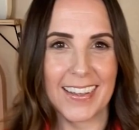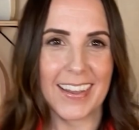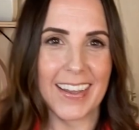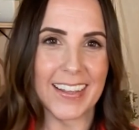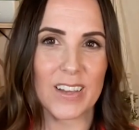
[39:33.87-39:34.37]

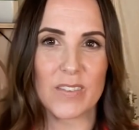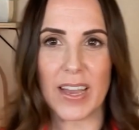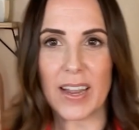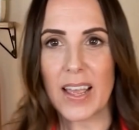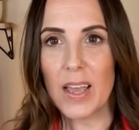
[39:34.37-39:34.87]
I love
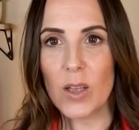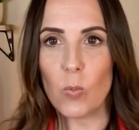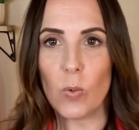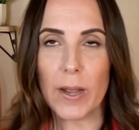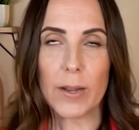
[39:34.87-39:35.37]
that.
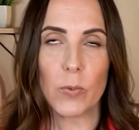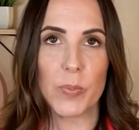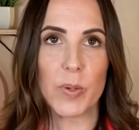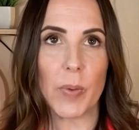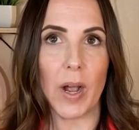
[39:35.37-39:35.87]
What would
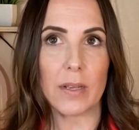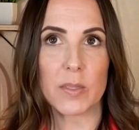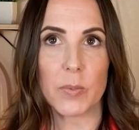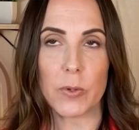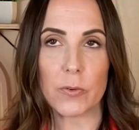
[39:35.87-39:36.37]
be
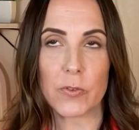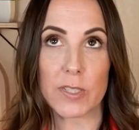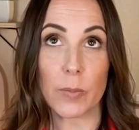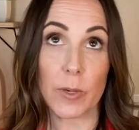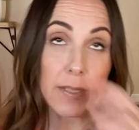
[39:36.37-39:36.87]
possible for
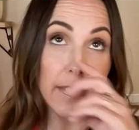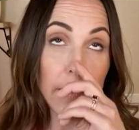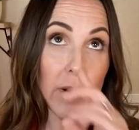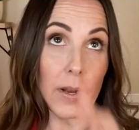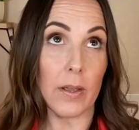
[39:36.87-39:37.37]
someone, because
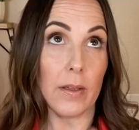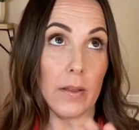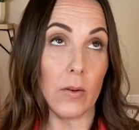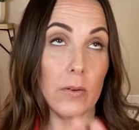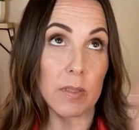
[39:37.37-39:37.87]

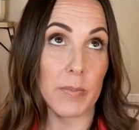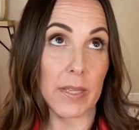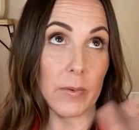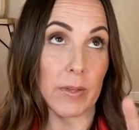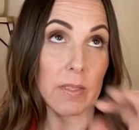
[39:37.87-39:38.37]

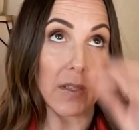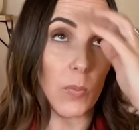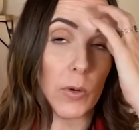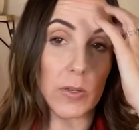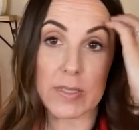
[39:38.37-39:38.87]
ultimately what this all
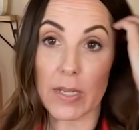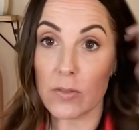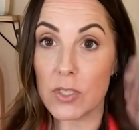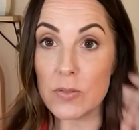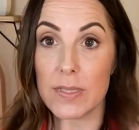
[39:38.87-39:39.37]
boils
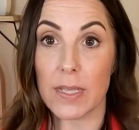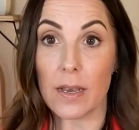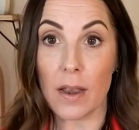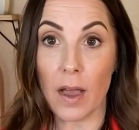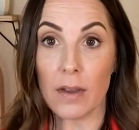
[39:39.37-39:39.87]
down to is that
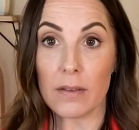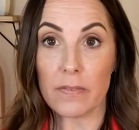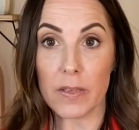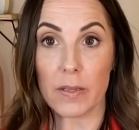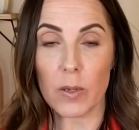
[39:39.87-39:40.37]
not
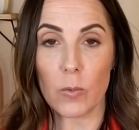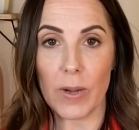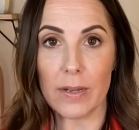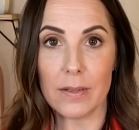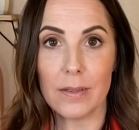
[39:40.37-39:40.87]
feeling
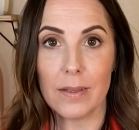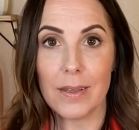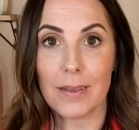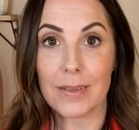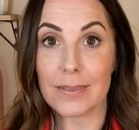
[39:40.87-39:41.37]
well
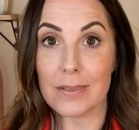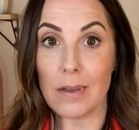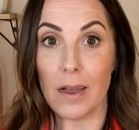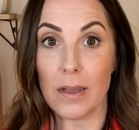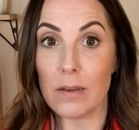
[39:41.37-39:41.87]
is
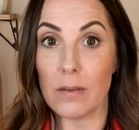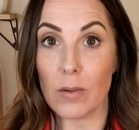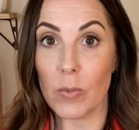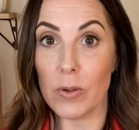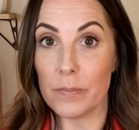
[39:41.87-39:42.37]
not
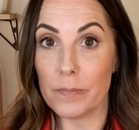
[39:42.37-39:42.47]
normal.